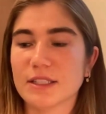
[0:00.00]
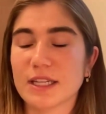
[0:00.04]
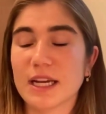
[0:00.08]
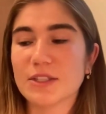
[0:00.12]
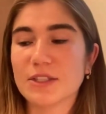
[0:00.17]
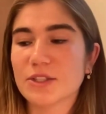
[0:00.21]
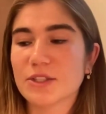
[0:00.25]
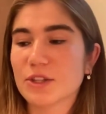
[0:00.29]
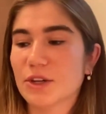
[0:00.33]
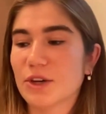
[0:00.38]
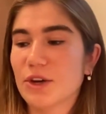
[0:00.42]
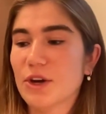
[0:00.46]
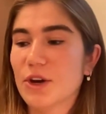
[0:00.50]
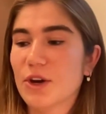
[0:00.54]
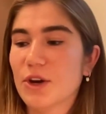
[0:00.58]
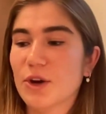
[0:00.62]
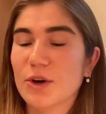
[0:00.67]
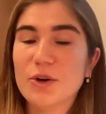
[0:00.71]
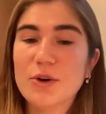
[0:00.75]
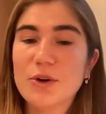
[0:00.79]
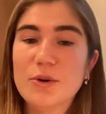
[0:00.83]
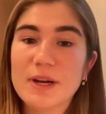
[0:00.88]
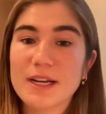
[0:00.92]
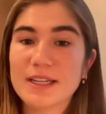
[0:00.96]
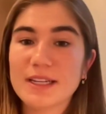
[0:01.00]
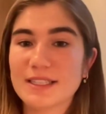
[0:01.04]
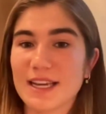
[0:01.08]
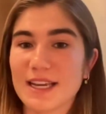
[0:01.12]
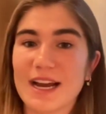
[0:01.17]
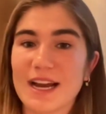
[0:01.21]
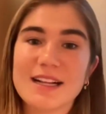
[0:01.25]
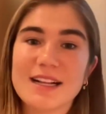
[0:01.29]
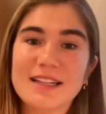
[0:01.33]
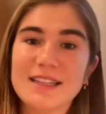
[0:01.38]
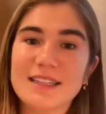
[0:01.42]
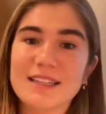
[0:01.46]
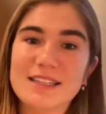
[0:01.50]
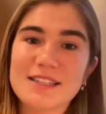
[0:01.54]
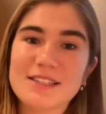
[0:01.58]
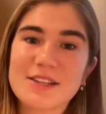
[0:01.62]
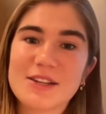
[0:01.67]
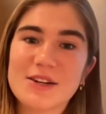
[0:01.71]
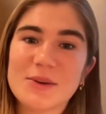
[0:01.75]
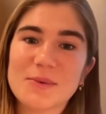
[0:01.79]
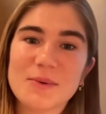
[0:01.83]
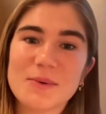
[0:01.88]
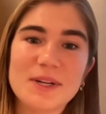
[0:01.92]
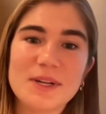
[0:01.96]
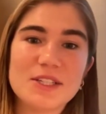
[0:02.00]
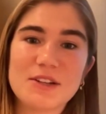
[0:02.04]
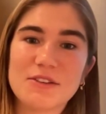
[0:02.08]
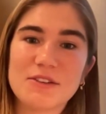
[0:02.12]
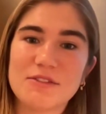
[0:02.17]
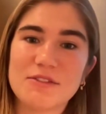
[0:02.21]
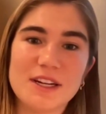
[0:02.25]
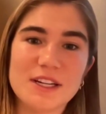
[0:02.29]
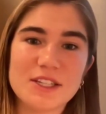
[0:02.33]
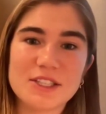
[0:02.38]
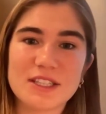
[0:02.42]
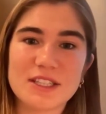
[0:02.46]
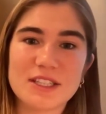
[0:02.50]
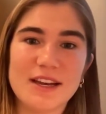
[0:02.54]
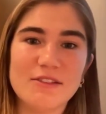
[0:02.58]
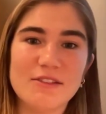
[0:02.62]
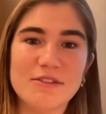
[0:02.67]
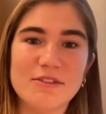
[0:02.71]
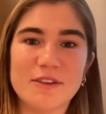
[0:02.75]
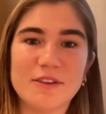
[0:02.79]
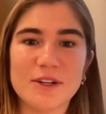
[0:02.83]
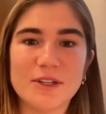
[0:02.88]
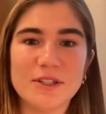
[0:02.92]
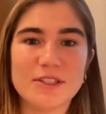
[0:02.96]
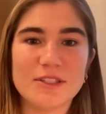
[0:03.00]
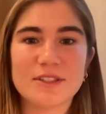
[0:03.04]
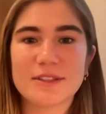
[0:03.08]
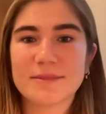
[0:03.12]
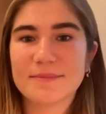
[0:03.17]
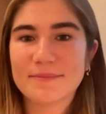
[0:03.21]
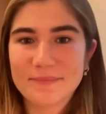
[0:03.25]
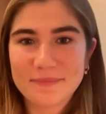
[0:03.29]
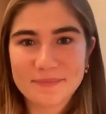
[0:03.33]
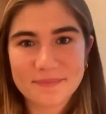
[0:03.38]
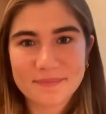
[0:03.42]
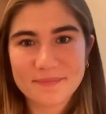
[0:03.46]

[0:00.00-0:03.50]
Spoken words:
As to who exactly is going to reach the finish line first,